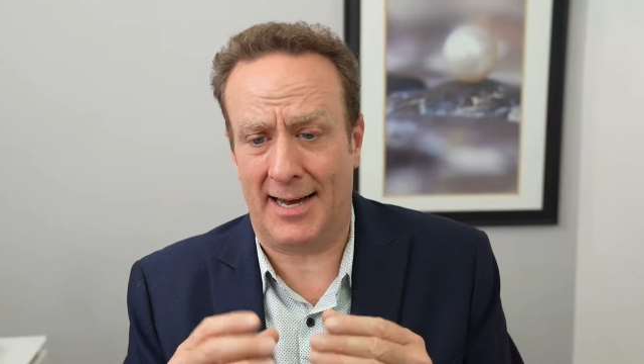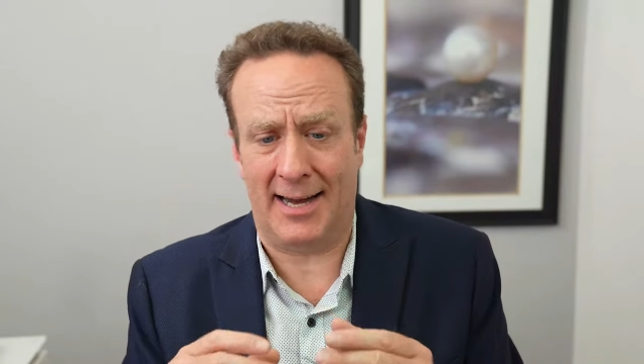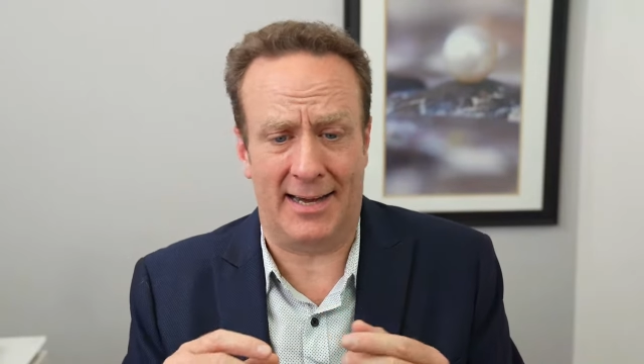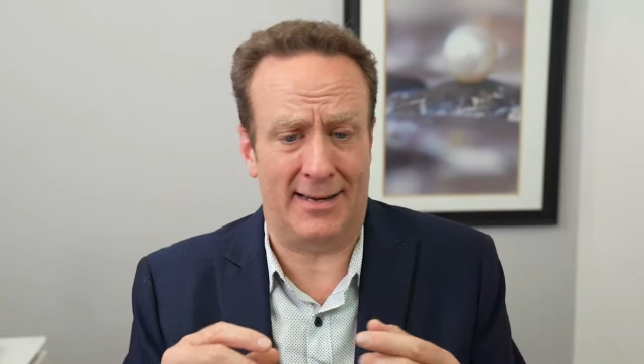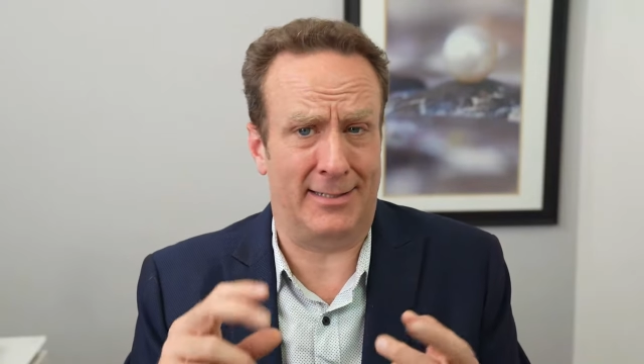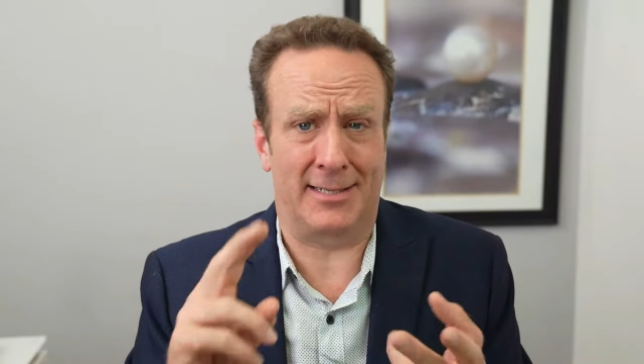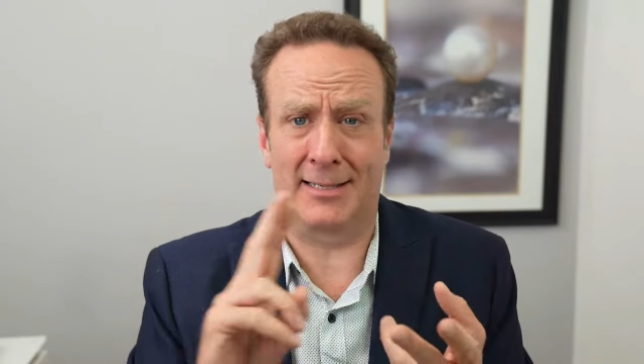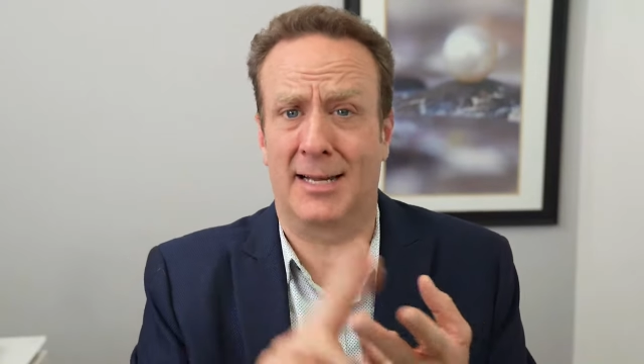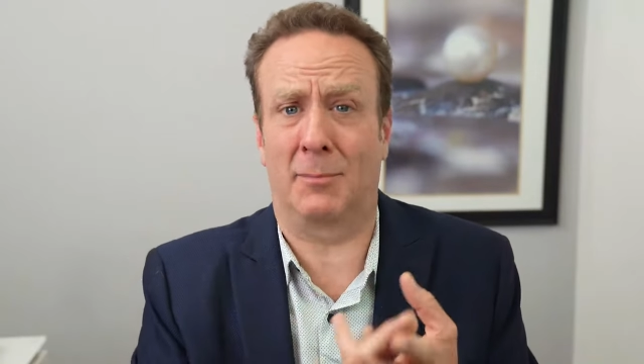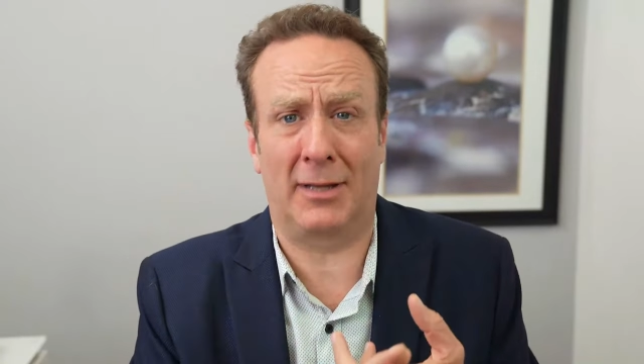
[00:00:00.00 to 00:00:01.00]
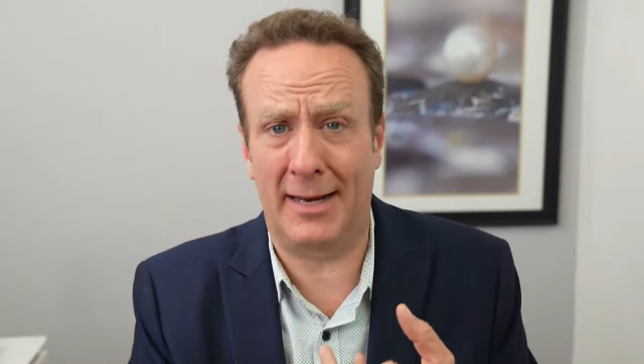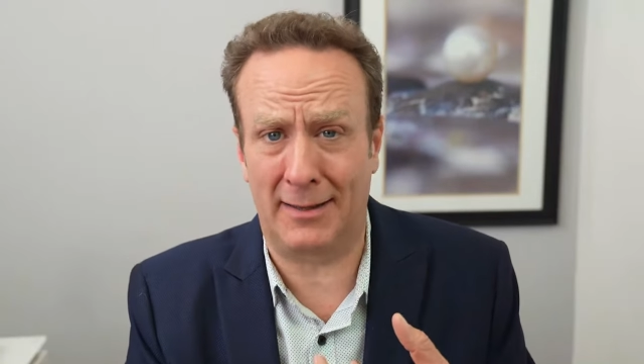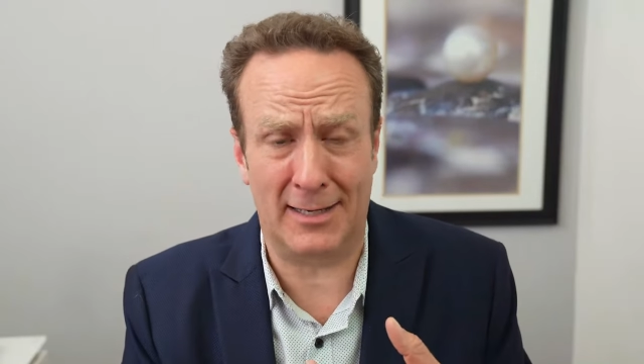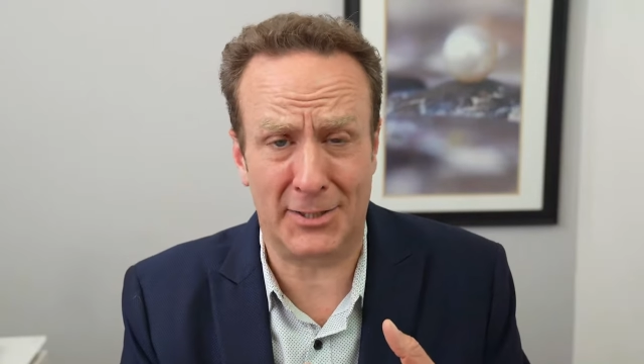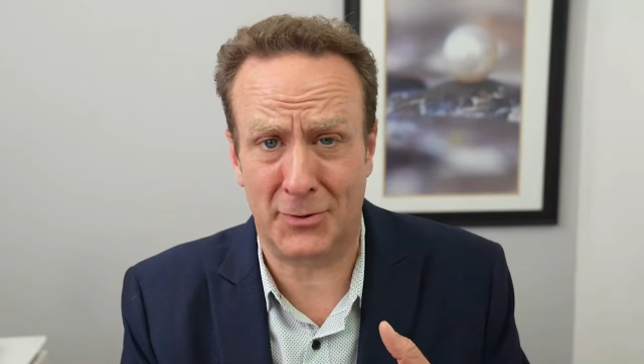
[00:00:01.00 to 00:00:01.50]
a this is a double A
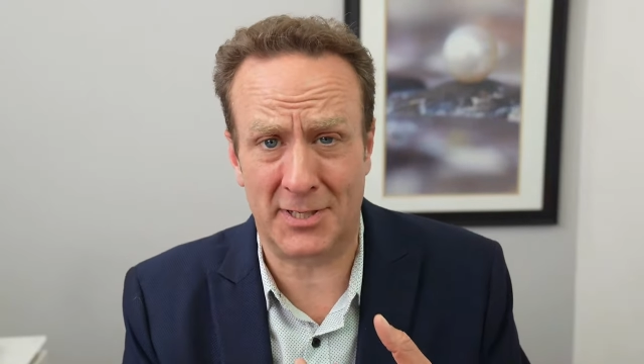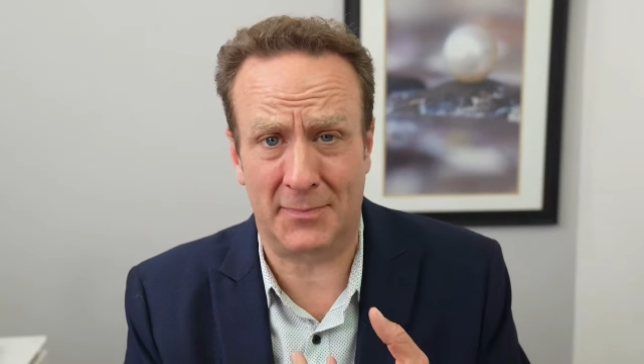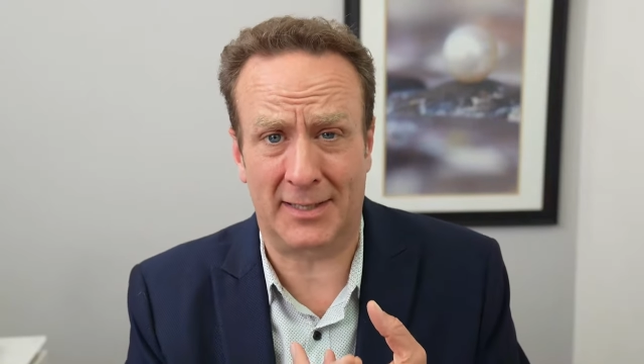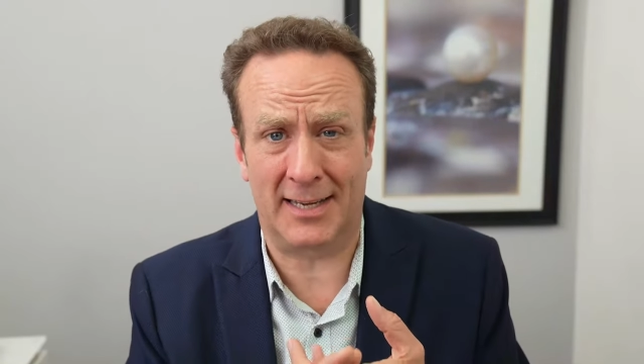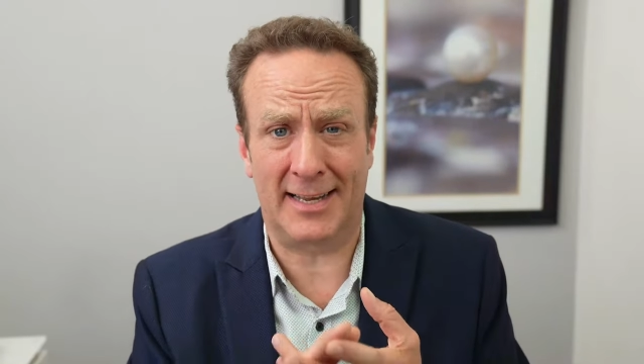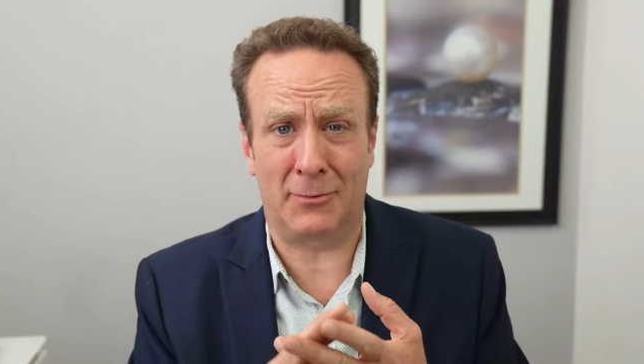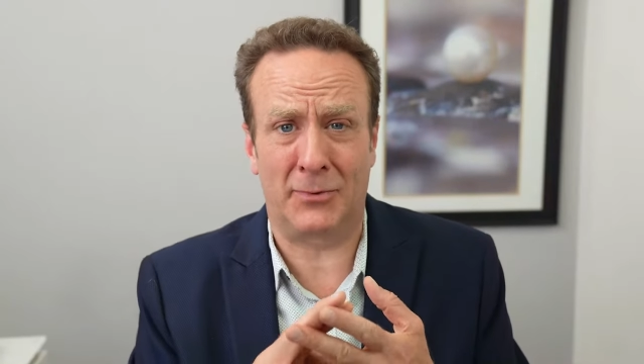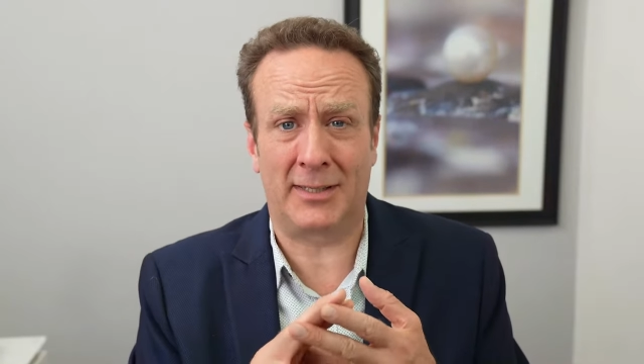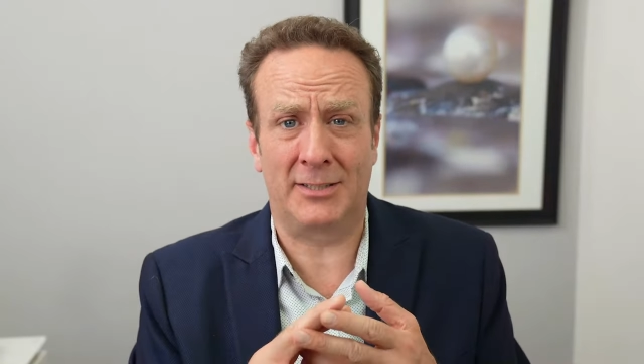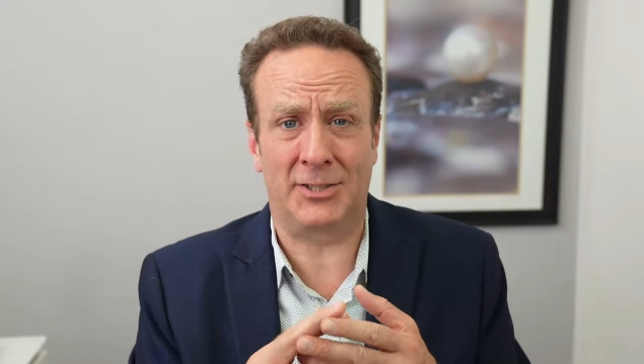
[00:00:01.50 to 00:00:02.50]
luster or something like that really